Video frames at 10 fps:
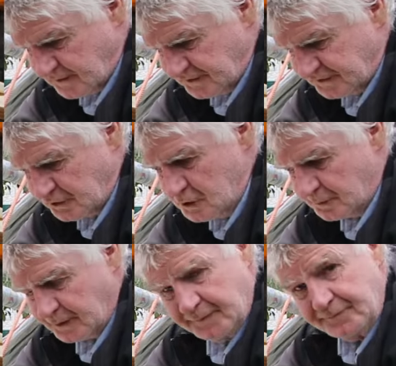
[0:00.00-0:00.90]

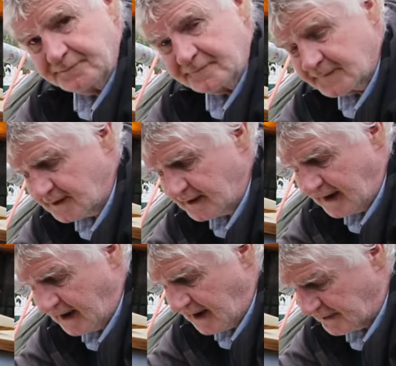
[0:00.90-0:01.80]
scoop
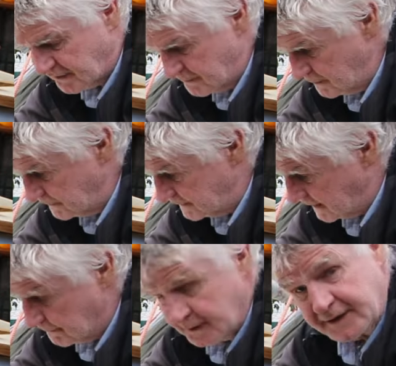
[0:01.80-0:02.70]
out of the boomkin
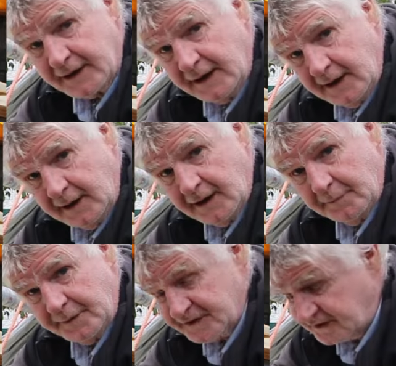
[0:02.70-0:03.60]
there. But
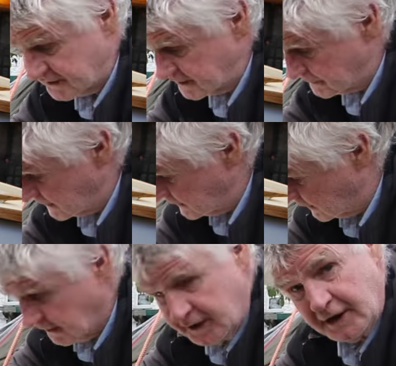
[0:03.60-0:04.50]
because it's going to be
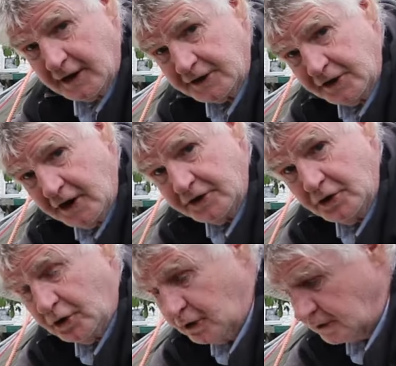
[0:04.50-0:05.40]
a
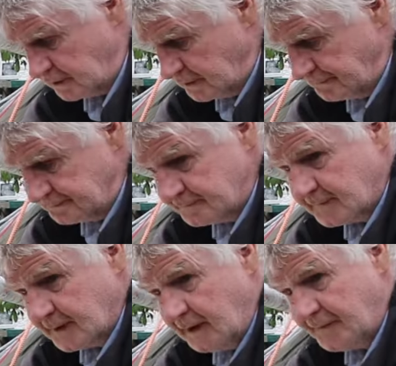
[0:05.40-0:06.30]
yawl,
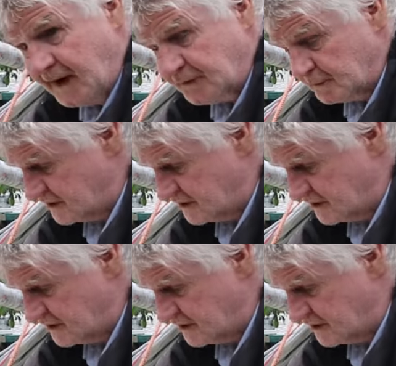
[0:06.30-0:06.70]
that's what